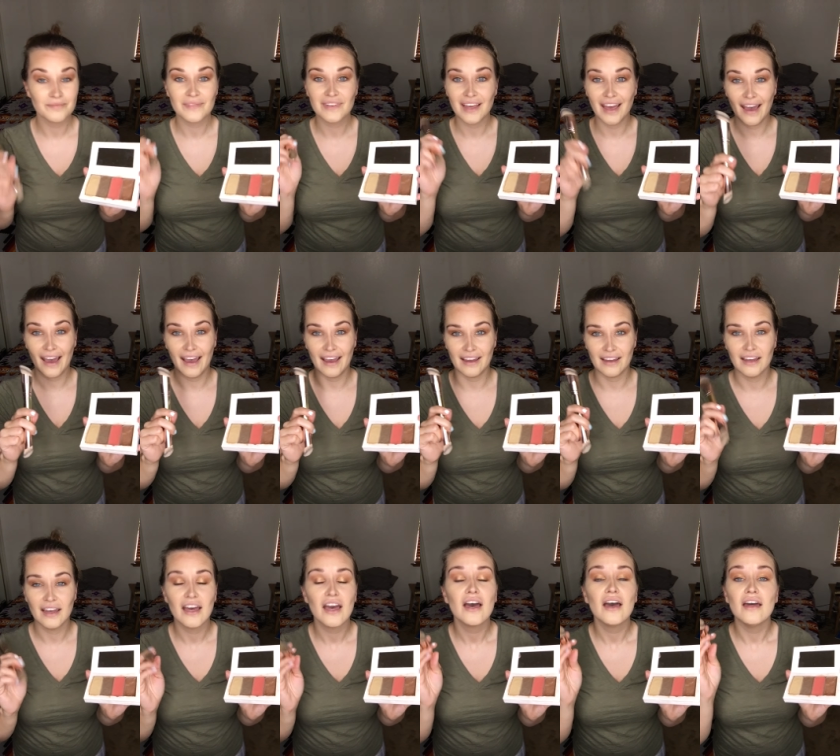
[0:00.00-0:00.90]
Okay,
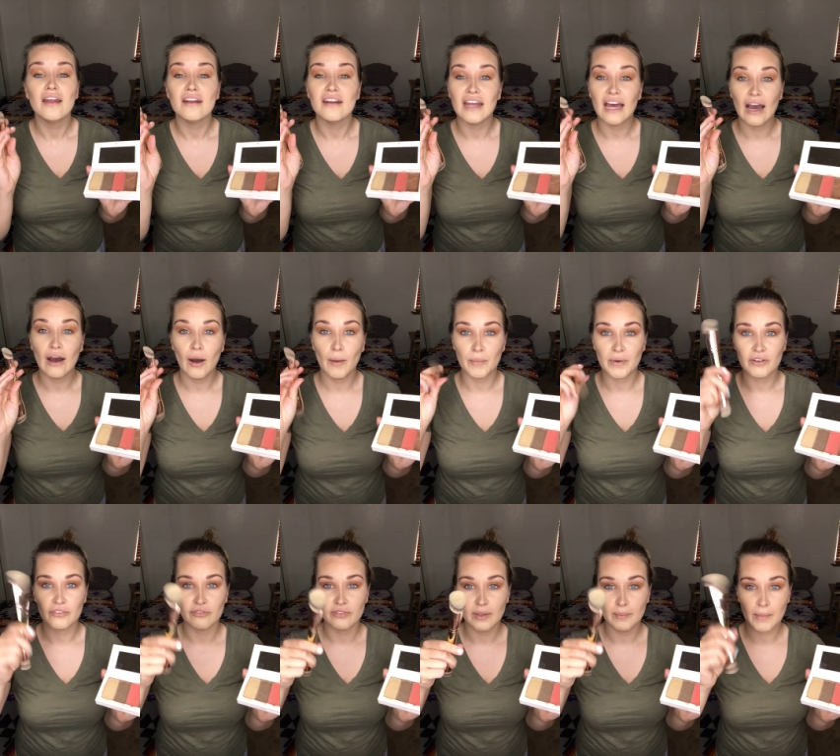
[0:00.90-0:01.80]
now I'm gonna
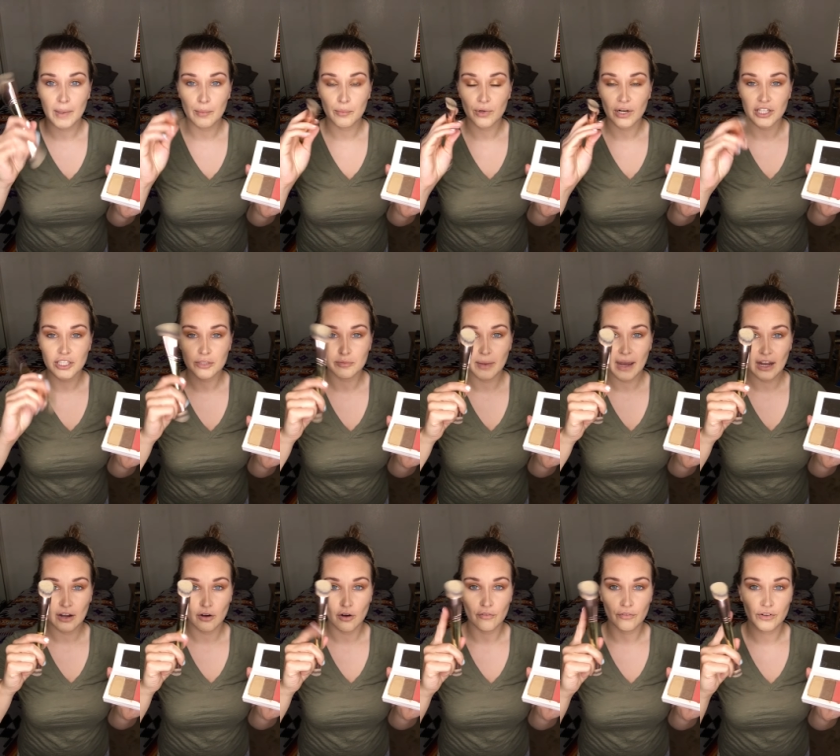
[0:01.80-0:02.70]
flip my brush
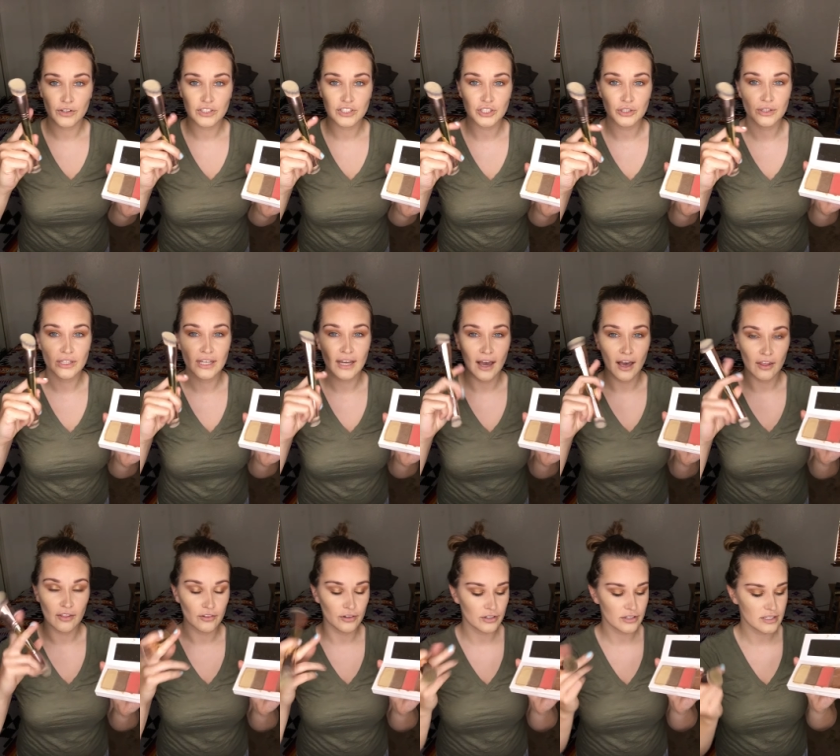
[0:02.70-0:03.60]
back over to the
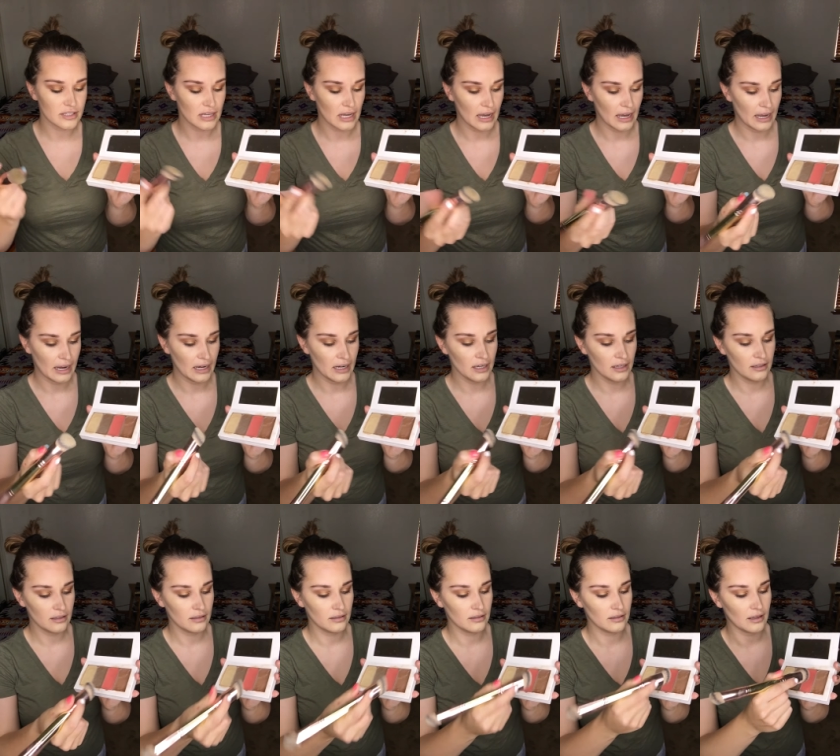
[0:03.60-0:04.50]
other side,
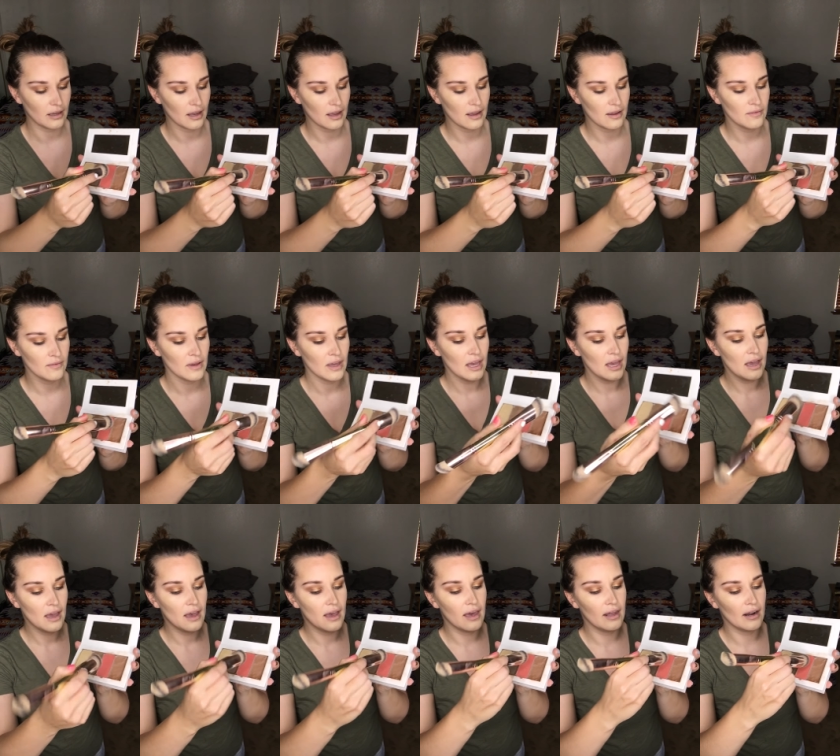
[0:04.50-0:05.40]
okay?
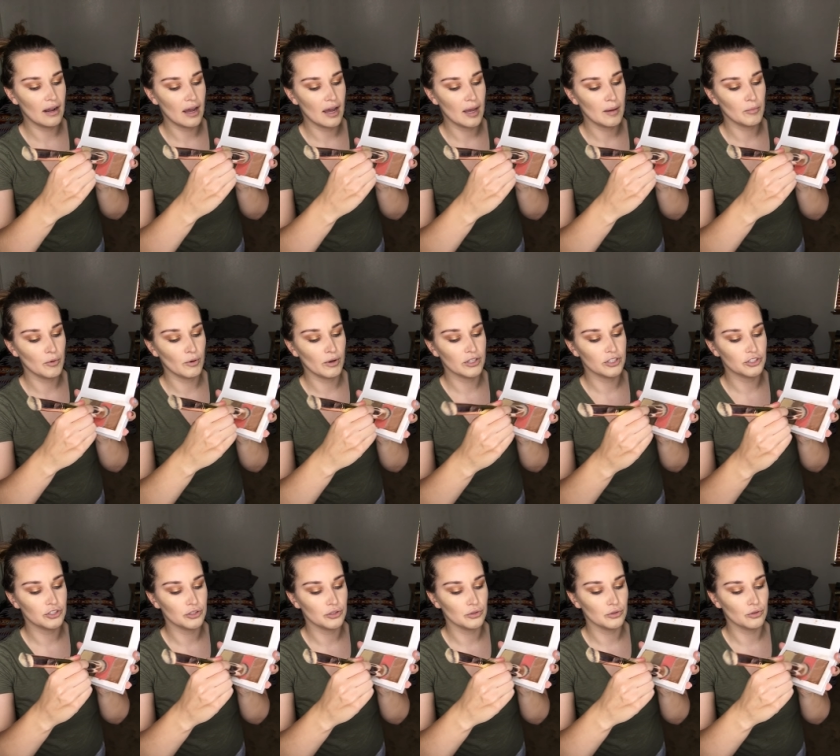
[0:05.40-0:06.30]
And I'm going
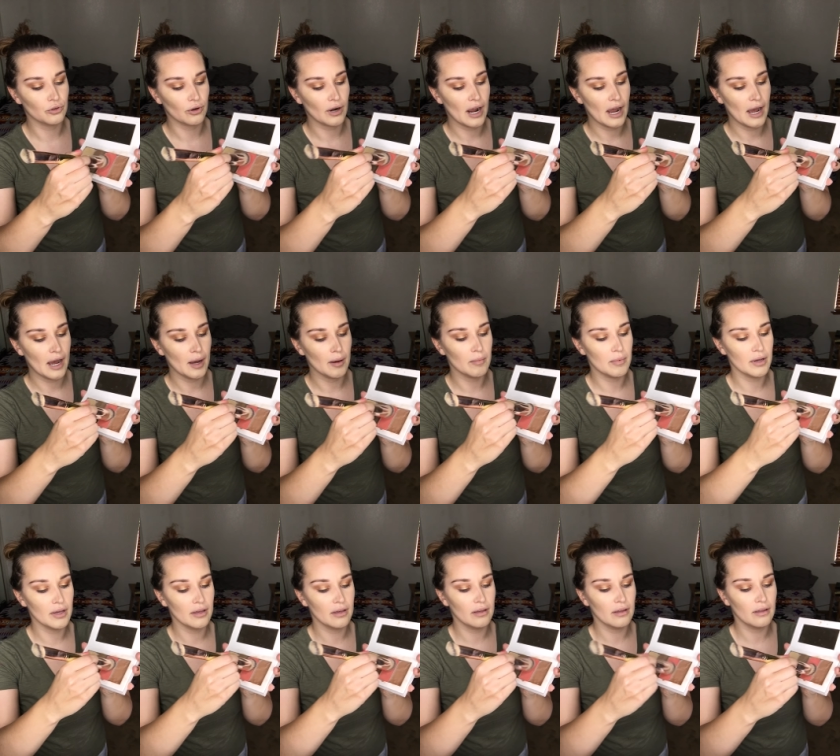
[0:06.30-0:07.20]
to grab
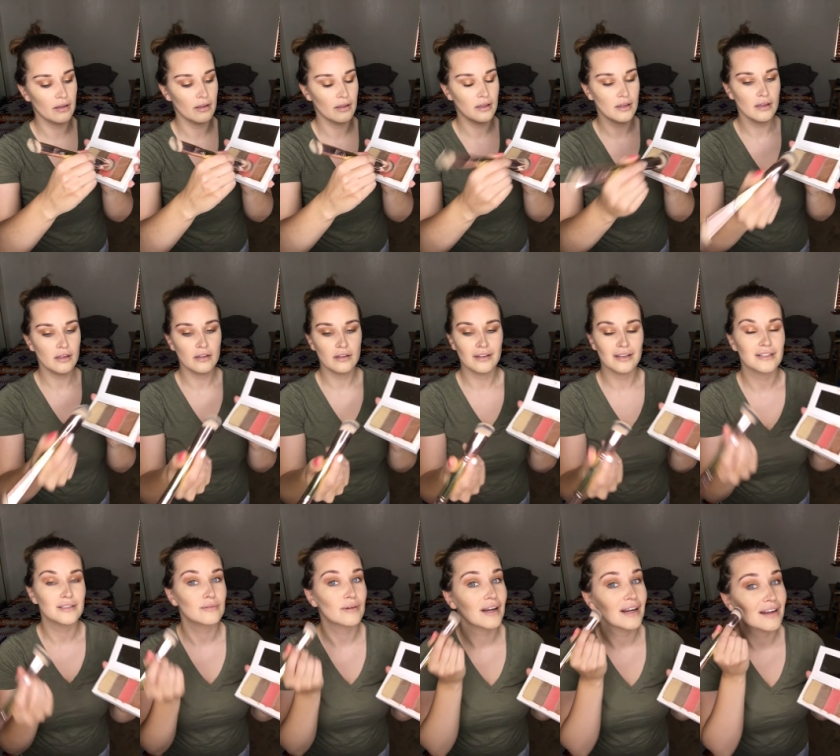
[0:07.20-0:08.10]

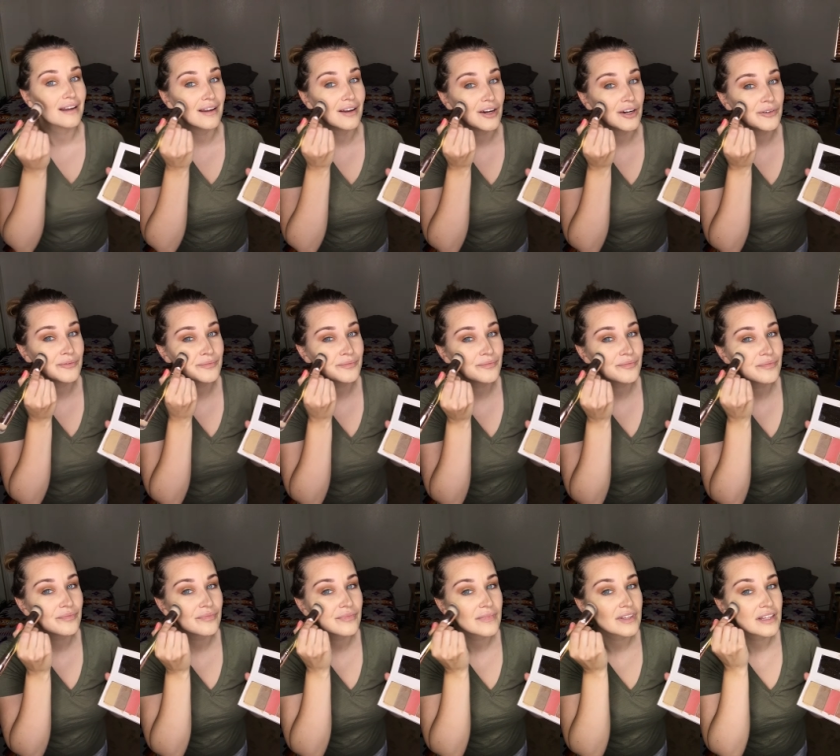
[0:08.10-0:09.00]
this right here.
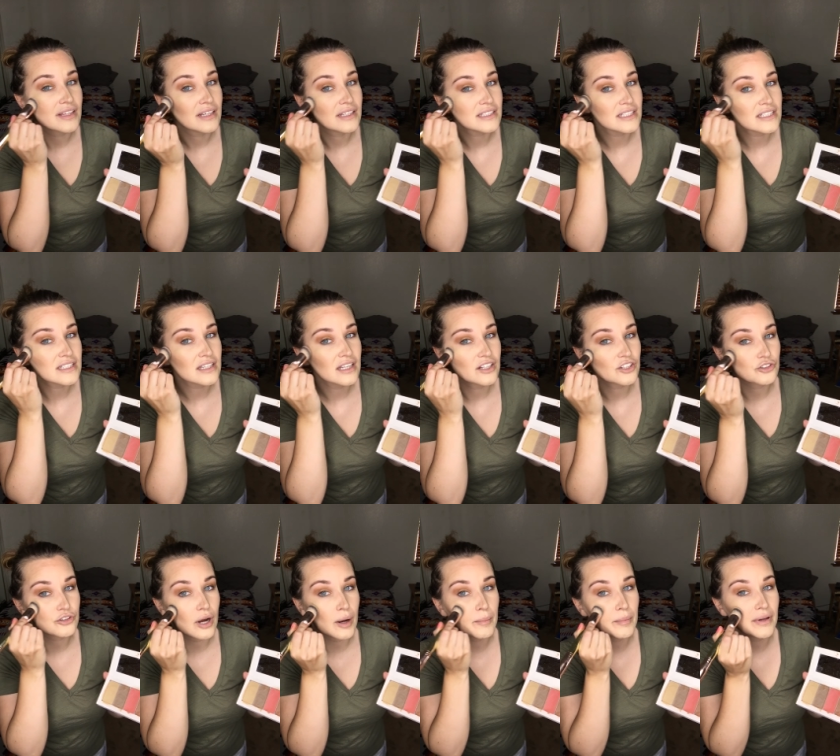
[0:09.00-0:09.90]
This is the
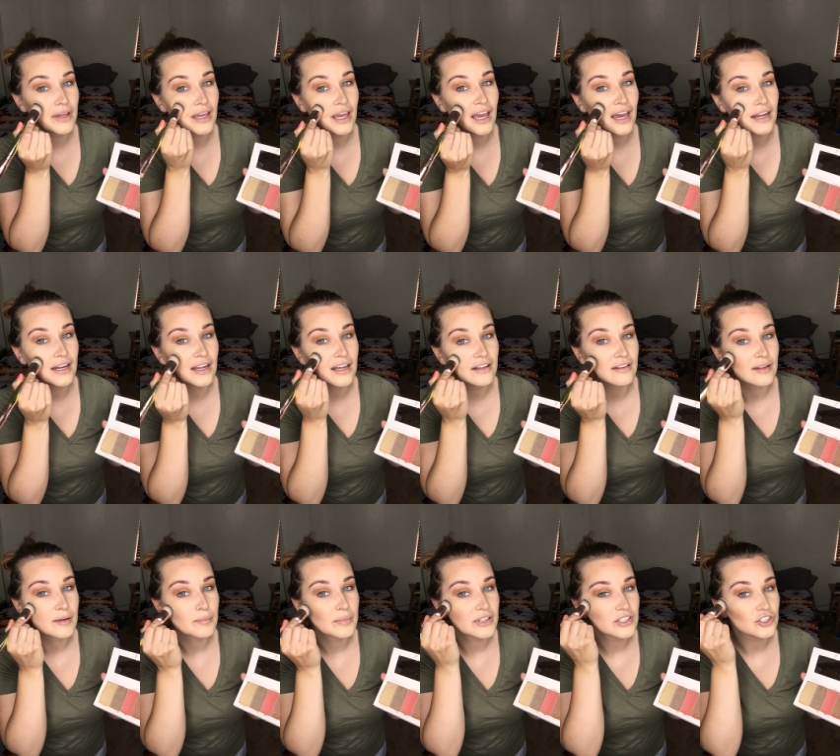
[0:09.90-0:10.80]
Tropicana
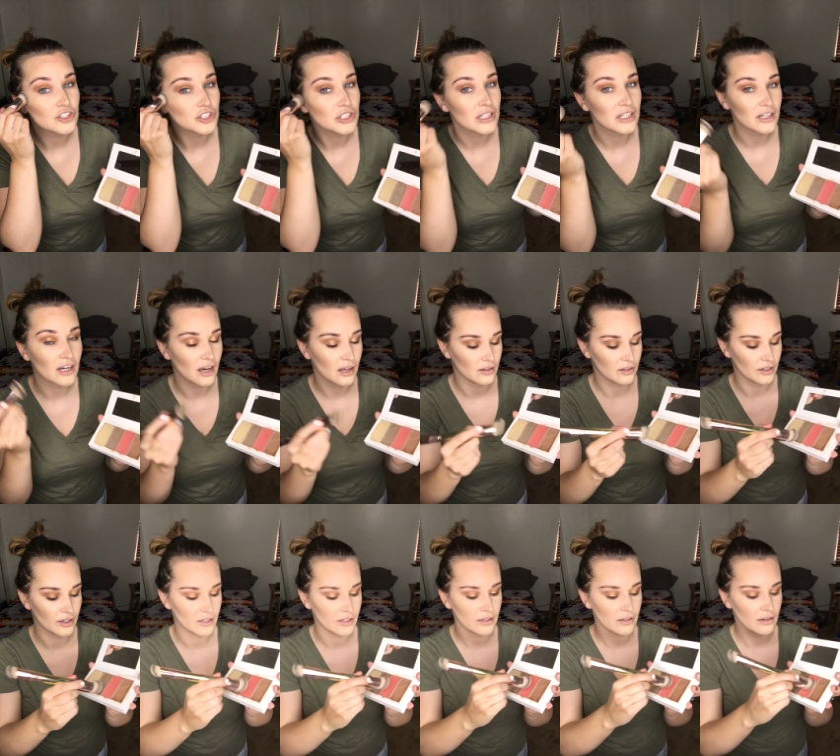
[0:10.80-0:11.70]
lip and cheek
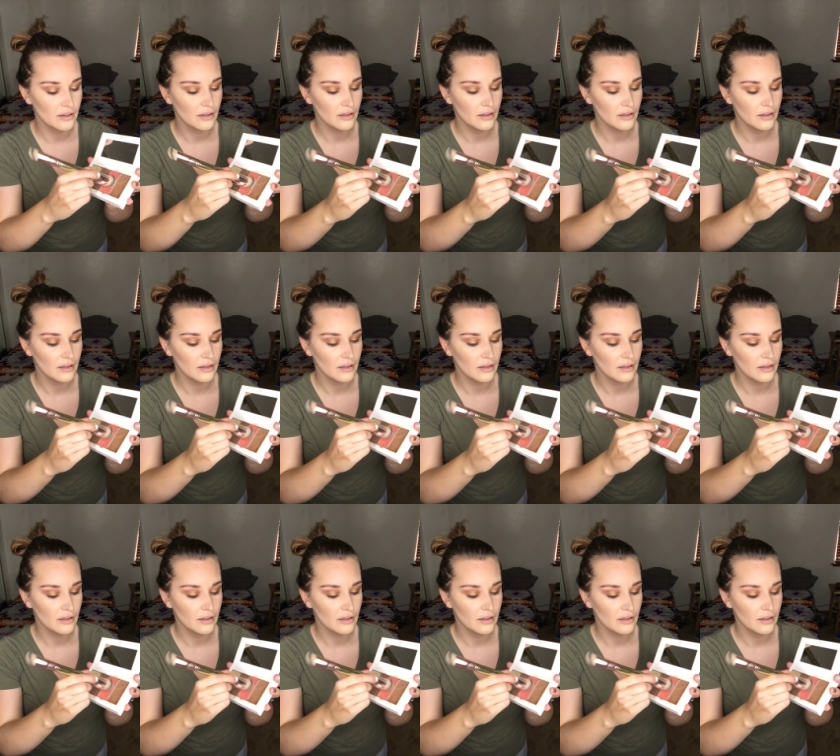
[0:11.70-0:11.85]
color.